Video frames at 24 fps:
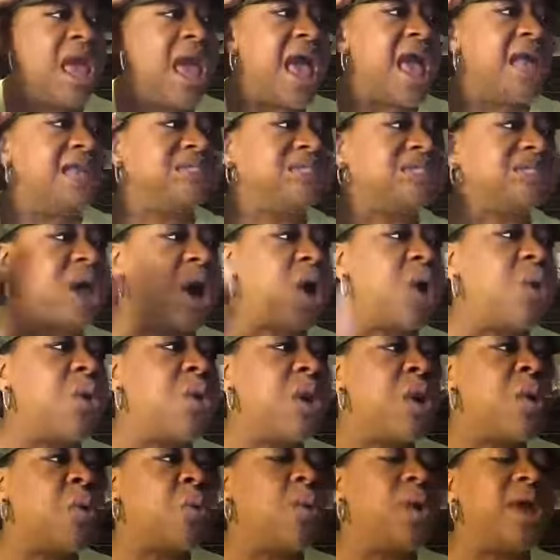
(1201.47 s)
And so
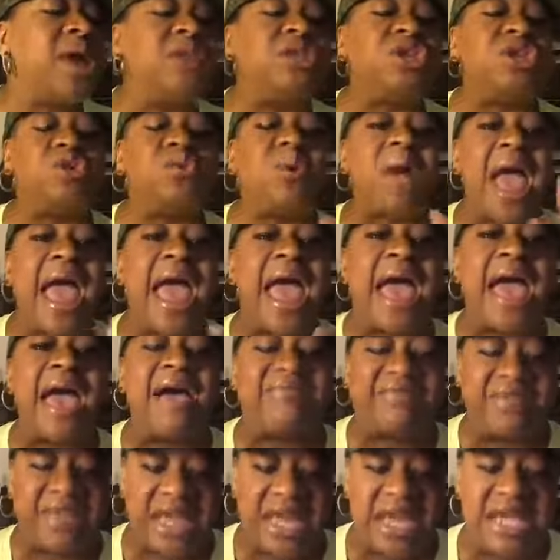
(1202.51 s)
when you
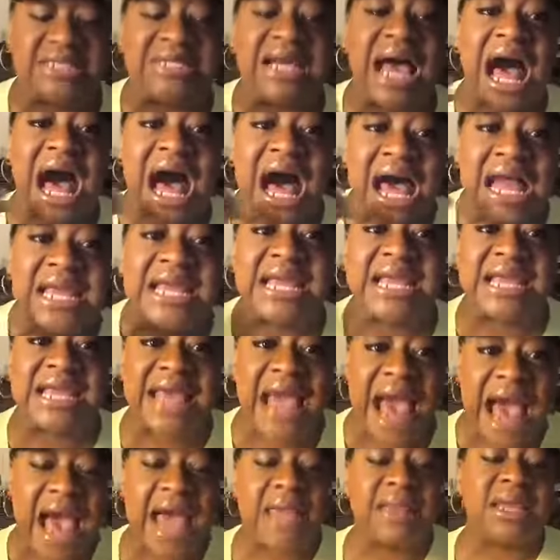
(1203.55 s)
have these
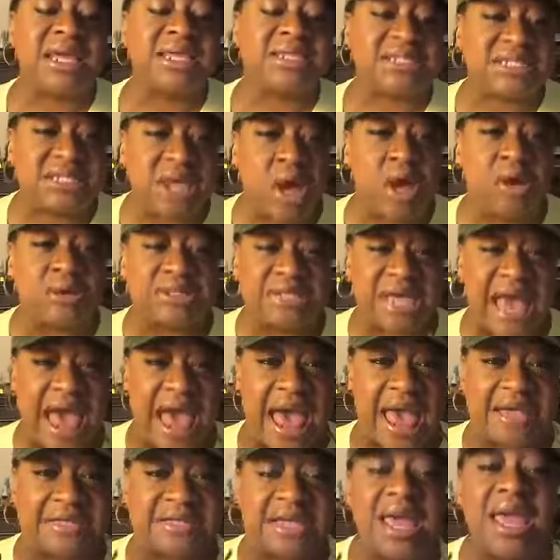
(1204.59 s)
ungodly soul
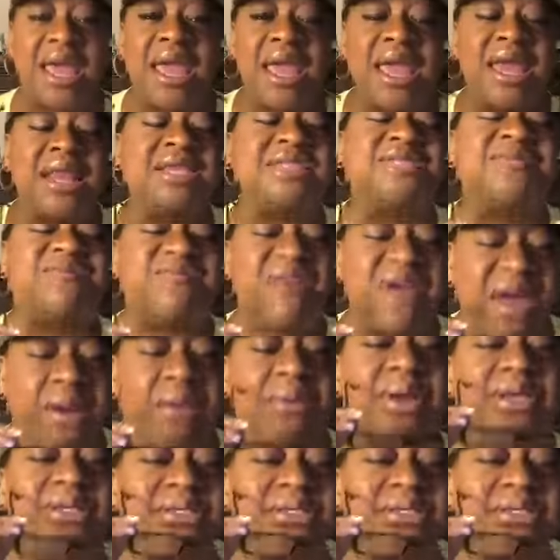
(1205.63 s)
ties, it is very